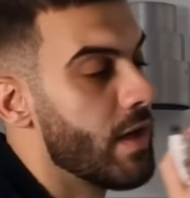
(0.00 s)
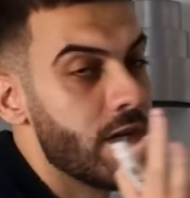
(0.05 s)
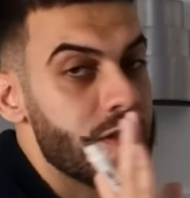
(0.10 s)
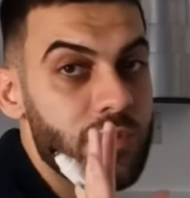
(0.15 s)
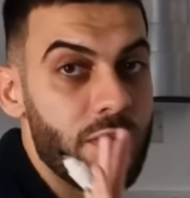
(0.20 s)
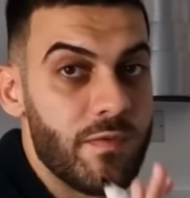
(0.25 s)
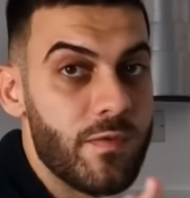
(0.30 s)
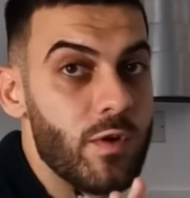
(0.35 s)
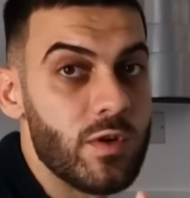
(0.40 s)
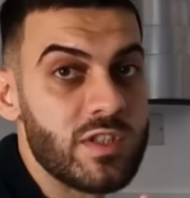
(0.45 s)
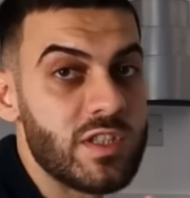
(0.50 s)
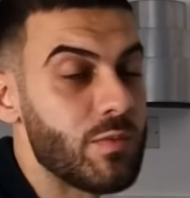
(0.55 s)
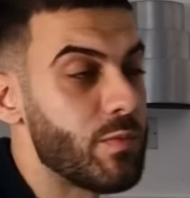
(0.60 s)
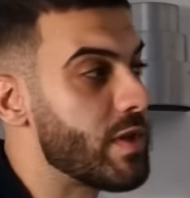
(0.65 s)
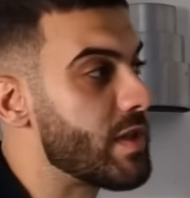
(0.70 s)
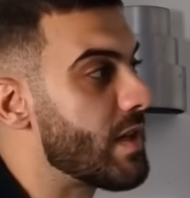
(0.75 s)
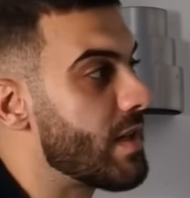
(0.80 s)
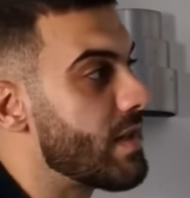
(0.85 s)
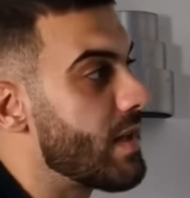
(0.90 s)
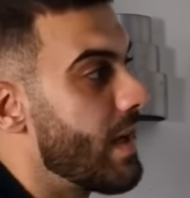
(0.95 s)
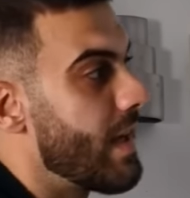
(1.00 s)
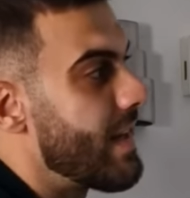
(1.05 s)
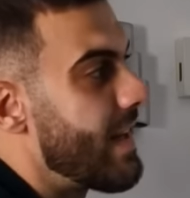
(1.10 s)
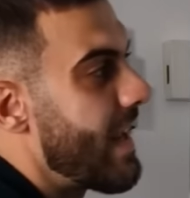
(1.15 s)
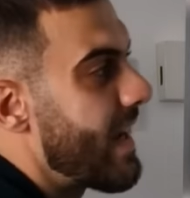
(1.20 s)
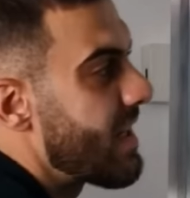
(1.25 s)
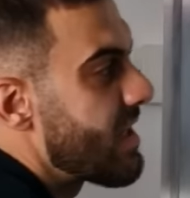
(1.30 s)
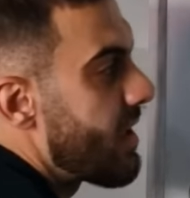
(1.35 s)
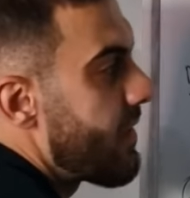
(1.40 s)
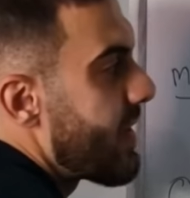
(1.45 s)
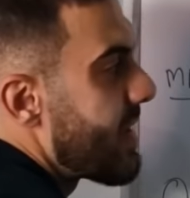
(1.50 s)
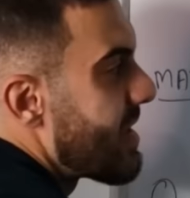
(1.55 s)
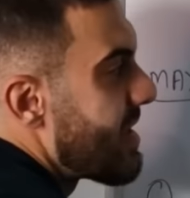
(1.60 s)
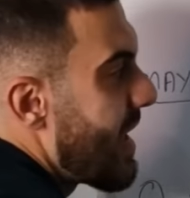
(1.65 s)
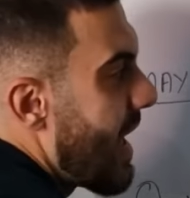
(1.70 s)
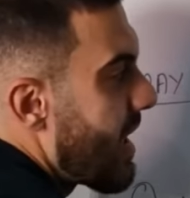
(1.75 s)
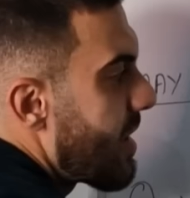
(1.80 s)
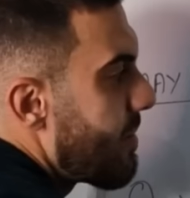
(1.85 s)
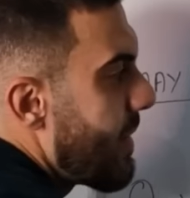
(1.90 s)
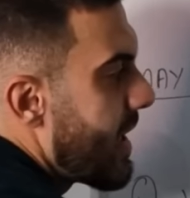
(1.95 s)
So the first thing we did, negative
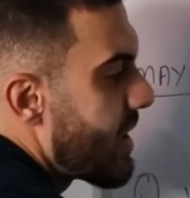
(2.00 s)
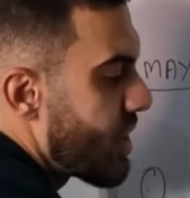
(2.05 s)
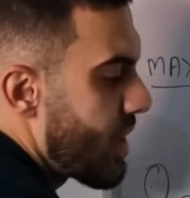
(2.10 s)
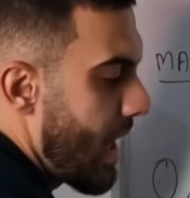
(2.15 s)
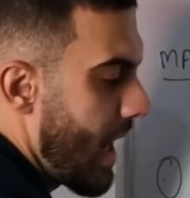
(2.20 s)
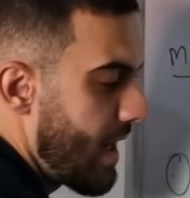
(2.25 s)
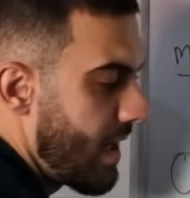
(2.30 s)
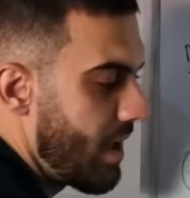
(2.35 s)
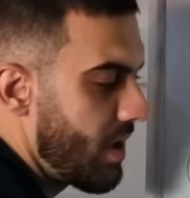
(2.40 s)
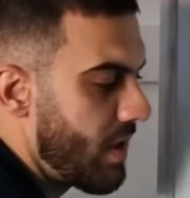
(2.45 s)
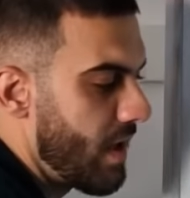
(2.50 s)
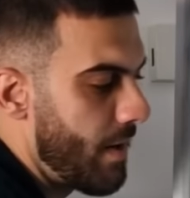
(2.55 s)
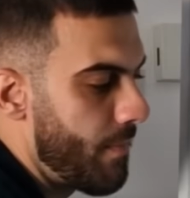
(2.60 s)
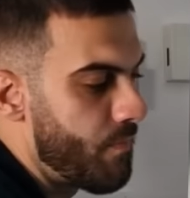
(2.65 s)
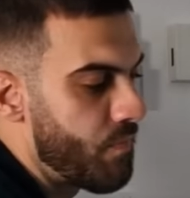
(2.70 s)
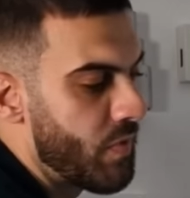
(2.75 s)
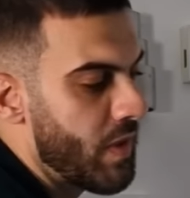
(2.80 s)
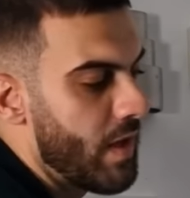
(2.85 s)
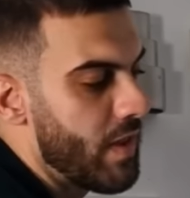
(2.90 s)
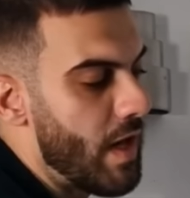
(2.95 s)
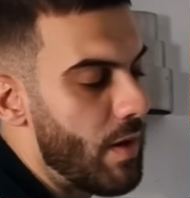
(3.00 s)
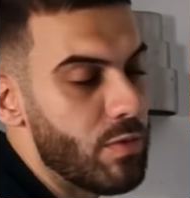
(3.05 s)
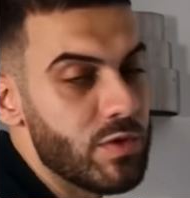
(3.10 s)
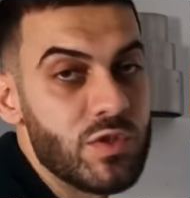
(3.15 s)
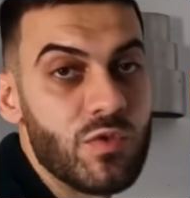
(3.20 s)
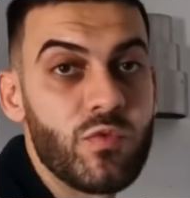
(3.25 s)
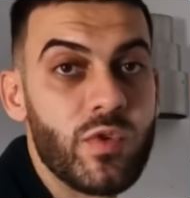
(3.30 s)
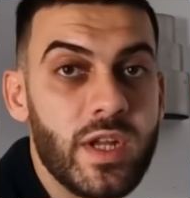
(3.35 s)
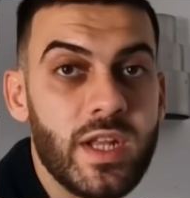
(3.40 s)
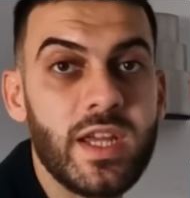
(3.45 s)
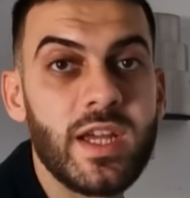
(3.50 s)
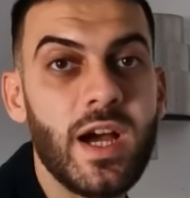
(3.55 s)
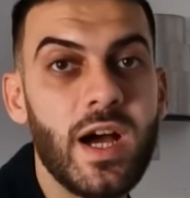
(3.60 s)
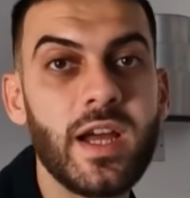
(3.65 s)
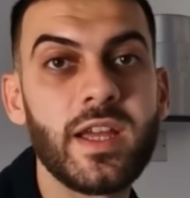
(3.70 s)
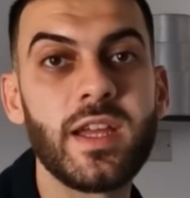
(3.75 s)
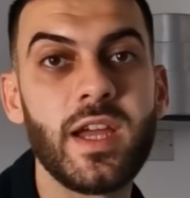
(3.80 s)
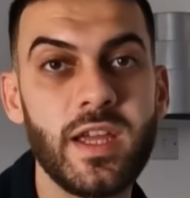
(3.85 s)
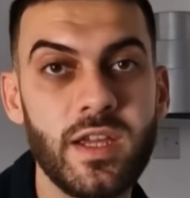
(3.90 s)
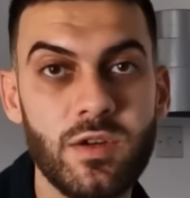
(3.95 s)
exact match anything that was a really
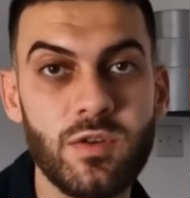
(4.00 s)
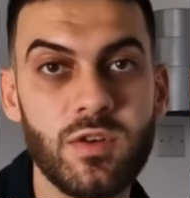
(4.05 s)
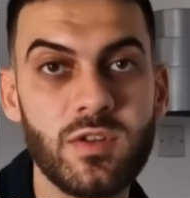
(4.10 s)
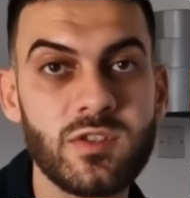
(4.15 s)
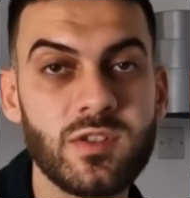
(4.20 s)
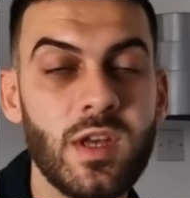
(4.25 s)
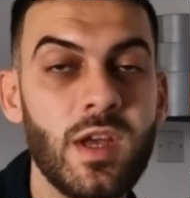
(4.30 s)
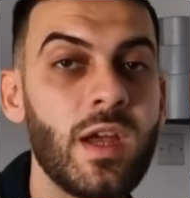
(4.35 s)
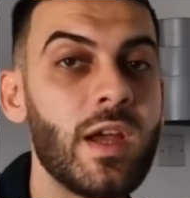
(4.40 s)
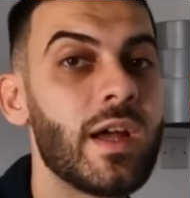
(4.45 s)
high ACOS.